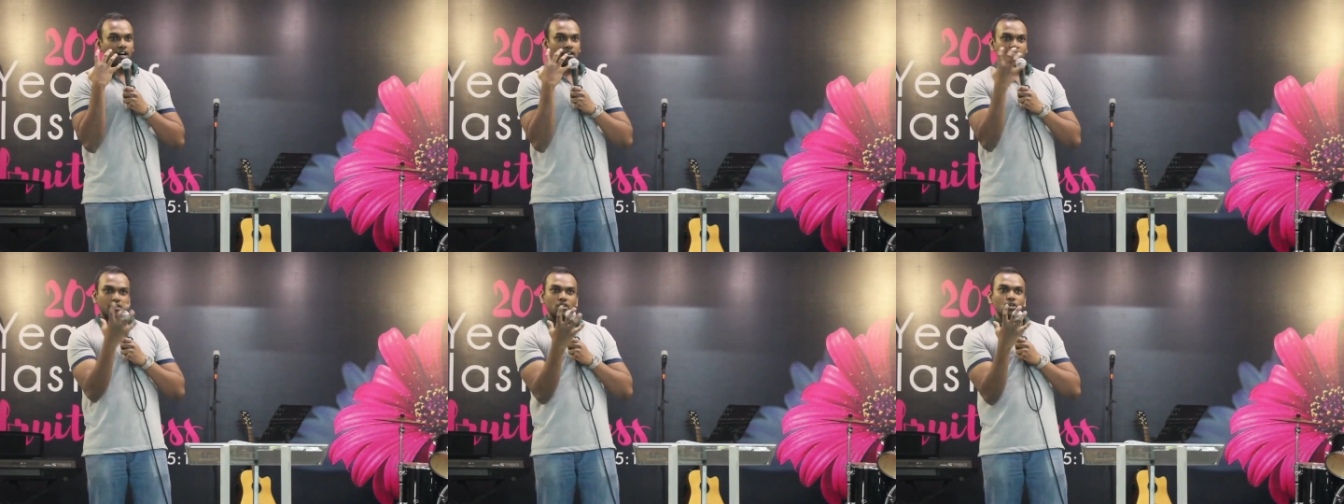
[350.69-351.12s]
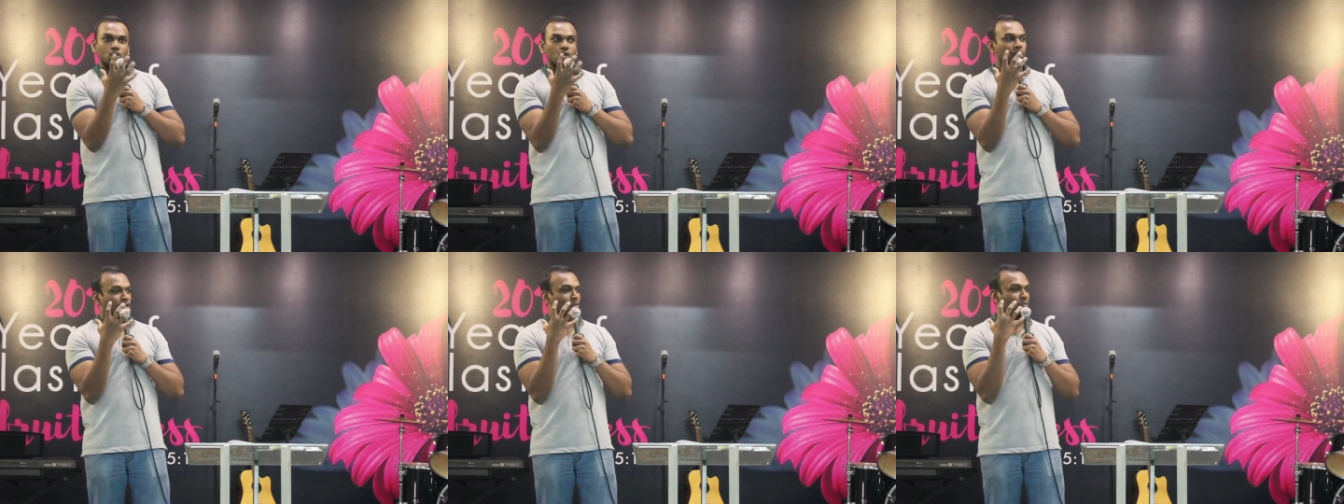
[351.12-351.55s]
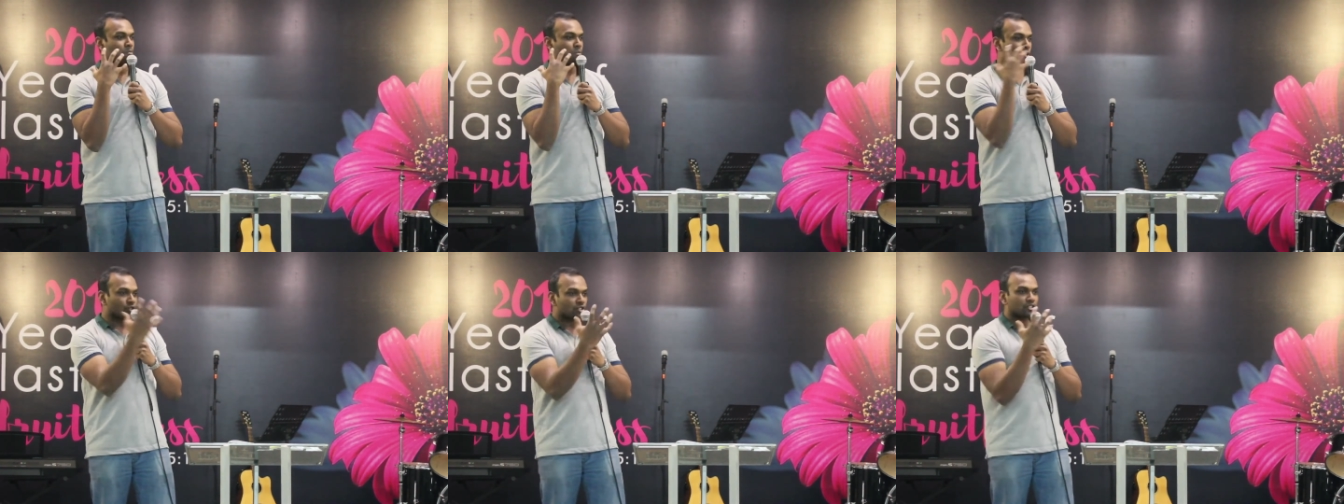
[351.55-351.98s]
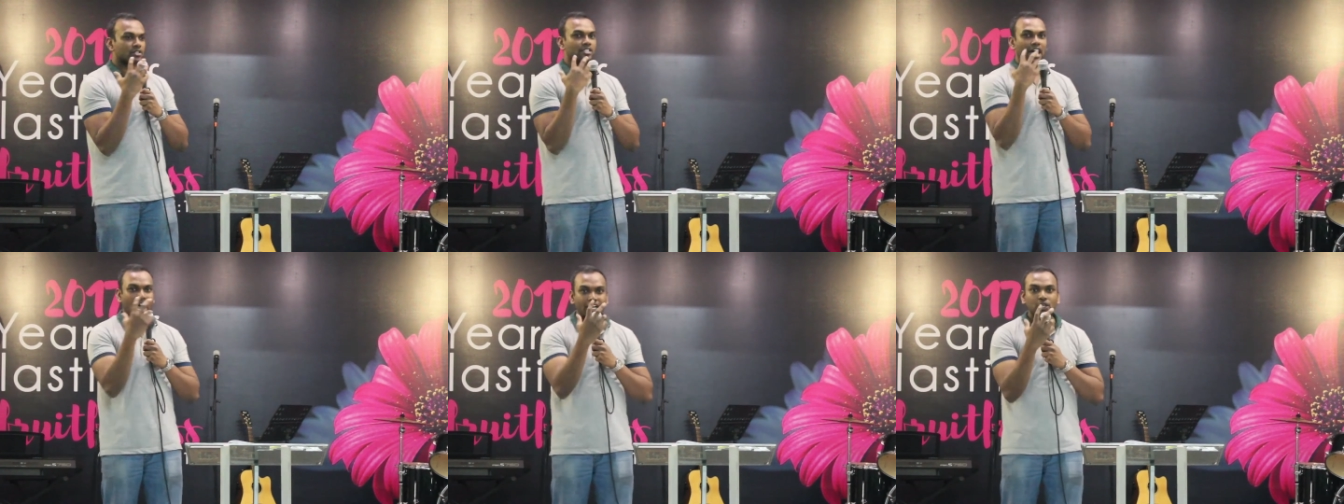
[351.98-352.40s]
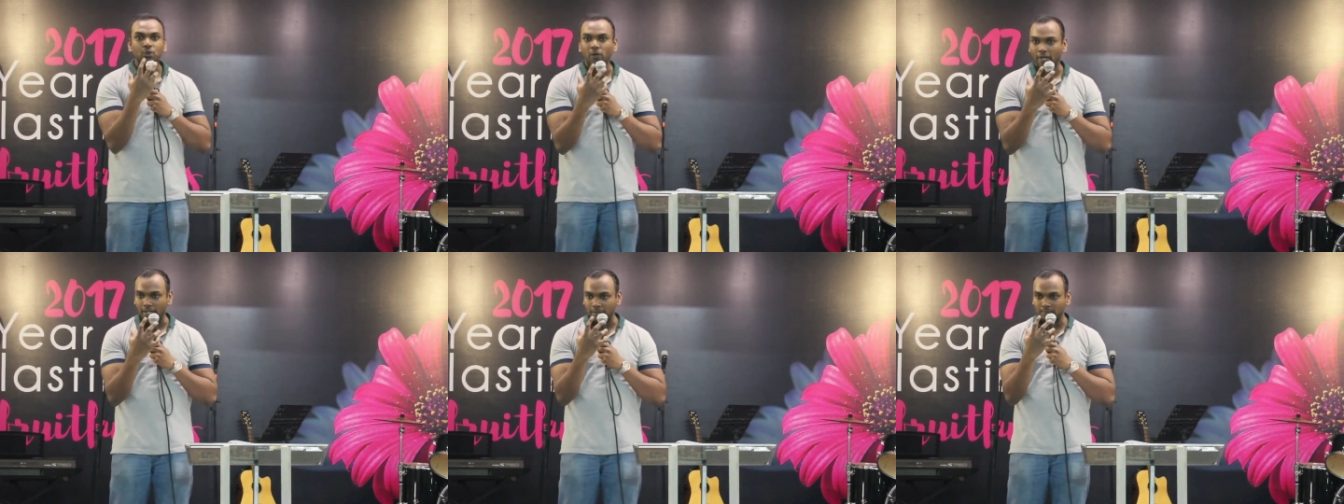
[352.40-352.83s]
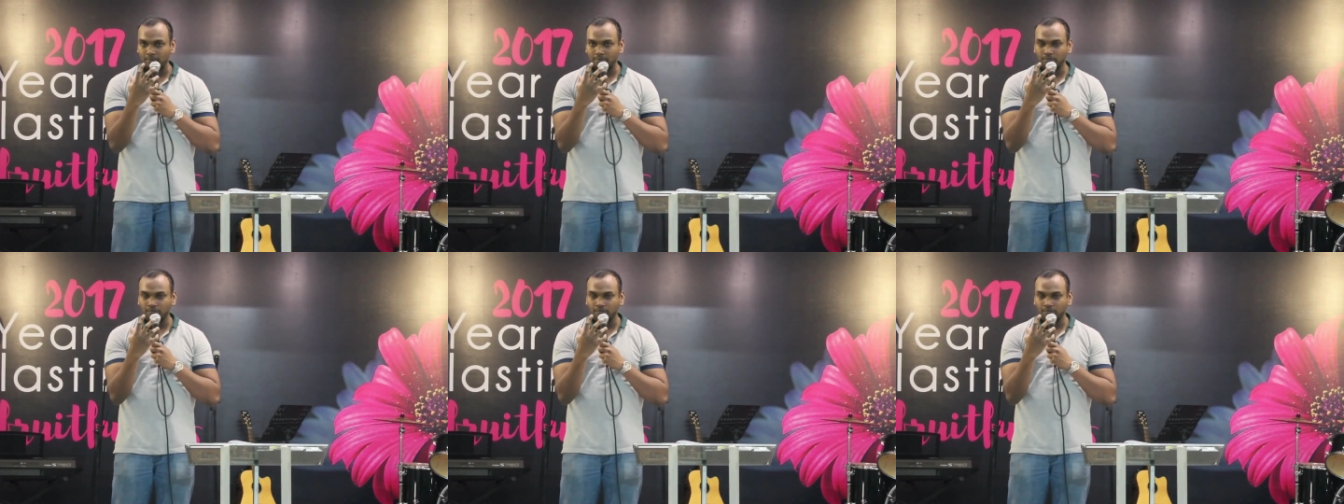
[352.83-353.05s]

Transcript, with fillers: uh, you know, look Moses eye to eye.